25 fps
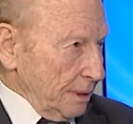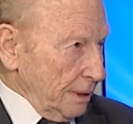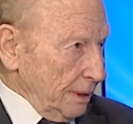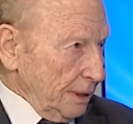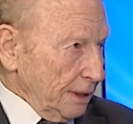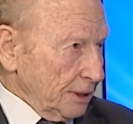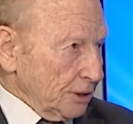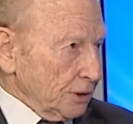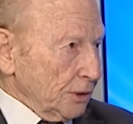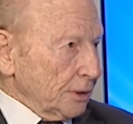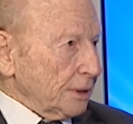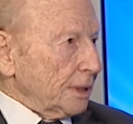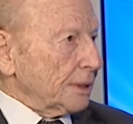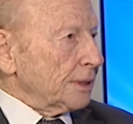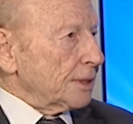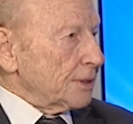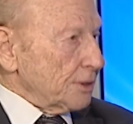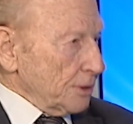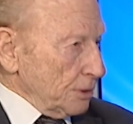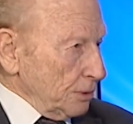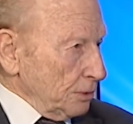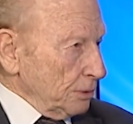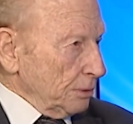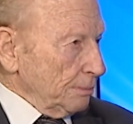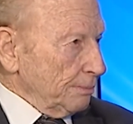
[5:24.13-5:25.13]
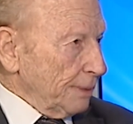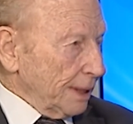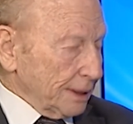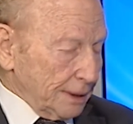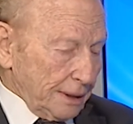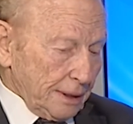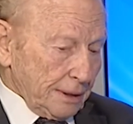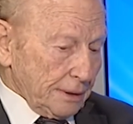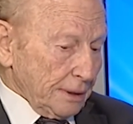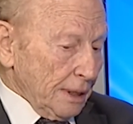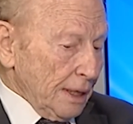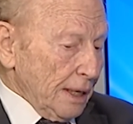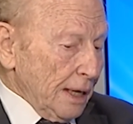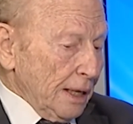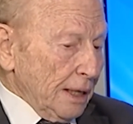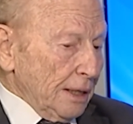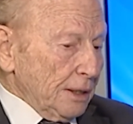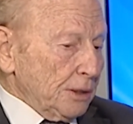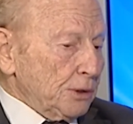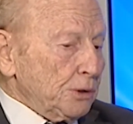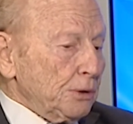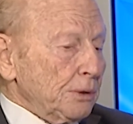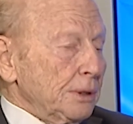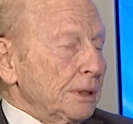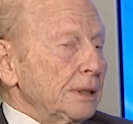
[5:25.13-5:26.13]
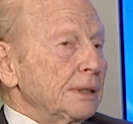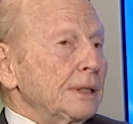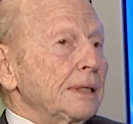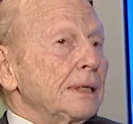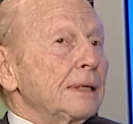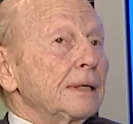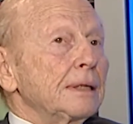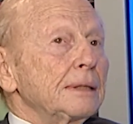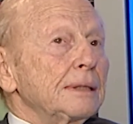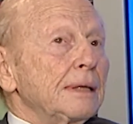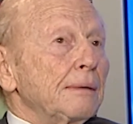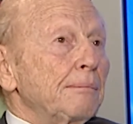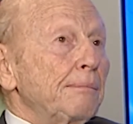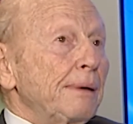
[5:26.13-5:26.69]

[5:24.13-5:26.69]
He's not understood, but he's doing the